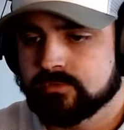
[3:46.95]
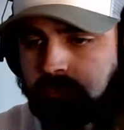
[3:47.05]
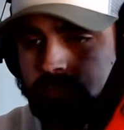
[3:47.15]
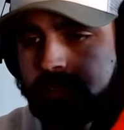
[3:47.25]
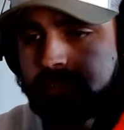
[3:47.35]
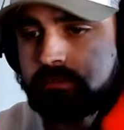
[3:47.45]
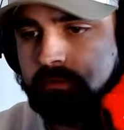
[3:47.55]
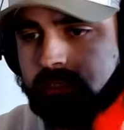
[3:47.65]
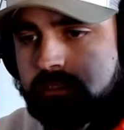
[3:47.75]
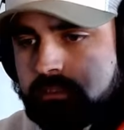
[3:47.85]
So that's
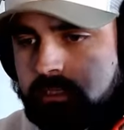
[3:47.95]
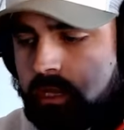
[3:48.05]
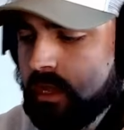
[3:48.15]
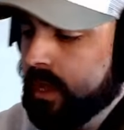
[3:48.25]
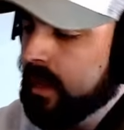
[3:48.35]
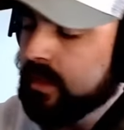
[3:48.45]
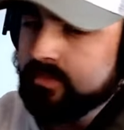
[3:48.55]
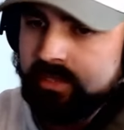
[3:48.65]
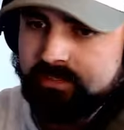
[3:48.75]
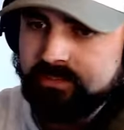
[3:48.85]
this
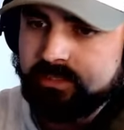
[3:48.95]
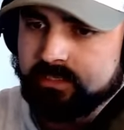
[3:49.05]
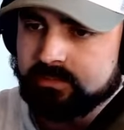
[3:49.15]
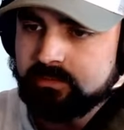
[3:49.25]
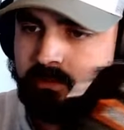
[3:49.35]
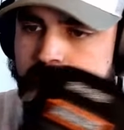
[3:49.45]
and that's this.